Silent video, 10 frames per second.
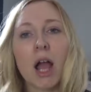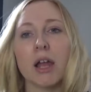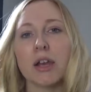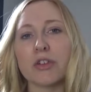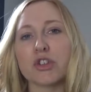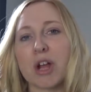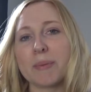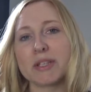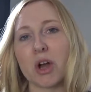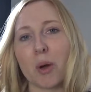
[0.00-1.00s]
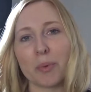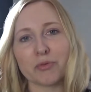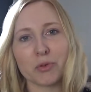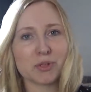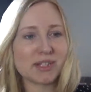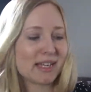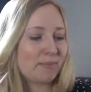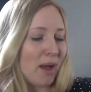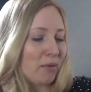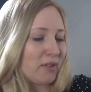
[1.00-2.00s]
Another stripy top for
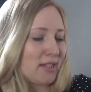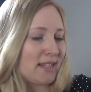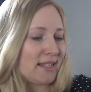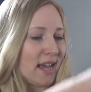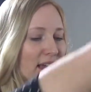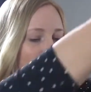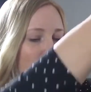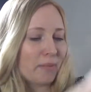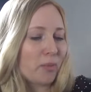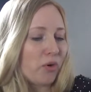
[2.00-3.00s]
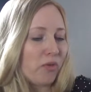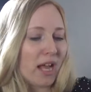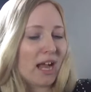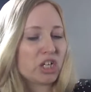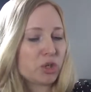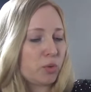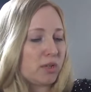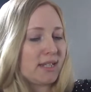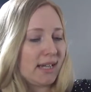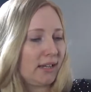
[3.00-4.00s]
£6 this time. More of a casual
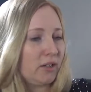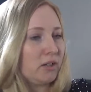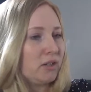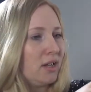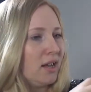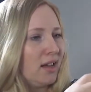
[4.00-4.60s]
style.